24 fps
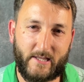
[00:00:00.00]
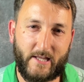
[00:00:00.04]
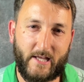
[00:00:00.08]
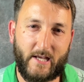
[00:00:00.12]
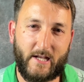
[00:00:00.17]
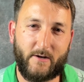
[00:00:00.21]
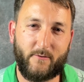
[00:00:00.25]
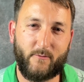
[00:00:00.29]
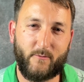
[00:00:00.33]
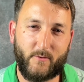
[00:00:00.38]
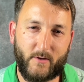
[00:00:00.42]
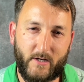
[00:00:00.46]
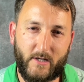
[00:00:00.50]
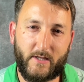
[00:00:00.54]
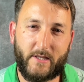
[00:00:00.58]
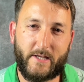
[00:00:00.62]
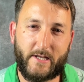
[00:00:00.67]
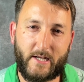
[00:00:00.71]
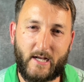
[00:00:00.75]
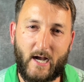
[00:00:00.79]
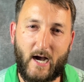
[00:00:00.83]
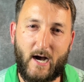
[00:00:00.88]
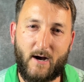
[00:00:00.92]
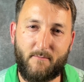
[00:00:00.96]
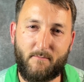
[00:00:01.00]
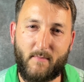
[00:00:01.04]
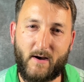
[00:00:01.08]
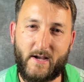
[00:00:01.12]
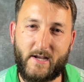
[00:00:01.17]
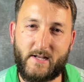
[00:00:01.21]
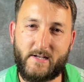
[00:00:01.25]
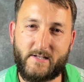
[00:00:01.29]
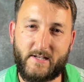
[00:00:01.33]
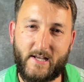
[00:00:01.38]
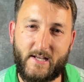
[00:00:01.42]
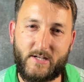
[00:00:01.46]
that really caught my
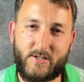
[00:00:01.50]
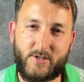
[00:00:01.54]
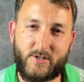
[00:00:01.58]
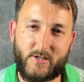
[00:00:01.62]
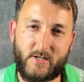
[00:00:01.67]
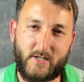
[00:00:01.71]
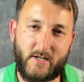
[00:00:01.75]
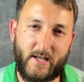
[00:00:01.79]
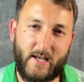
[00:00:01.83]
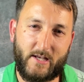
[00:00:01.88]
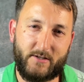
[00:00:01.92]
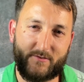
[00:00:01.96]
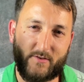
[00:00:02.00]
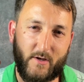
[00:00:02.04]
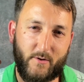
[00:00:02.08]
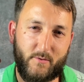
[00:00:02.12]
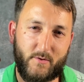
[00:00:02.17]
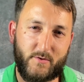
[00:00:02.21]
attention as I